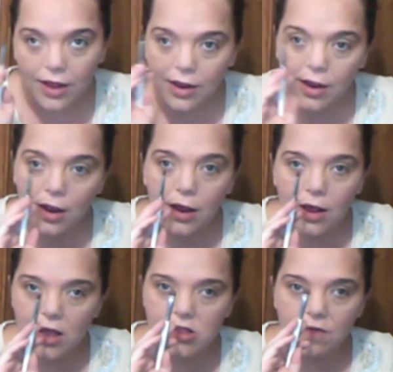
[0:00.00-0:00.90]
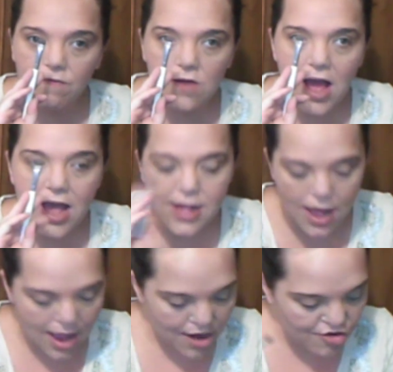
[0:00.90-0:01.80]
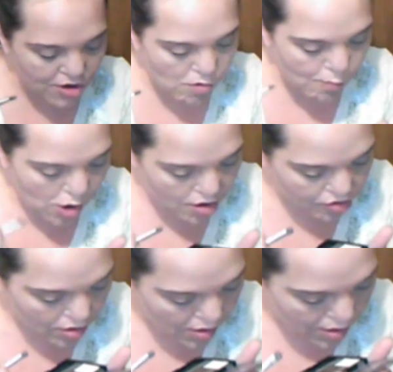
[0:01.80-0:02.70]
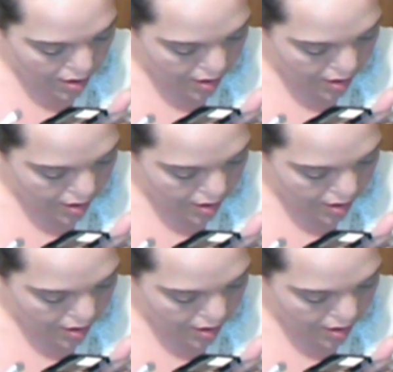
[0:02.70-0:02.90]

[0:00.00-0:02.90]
Yeah. It's the flat eyeshadow brush.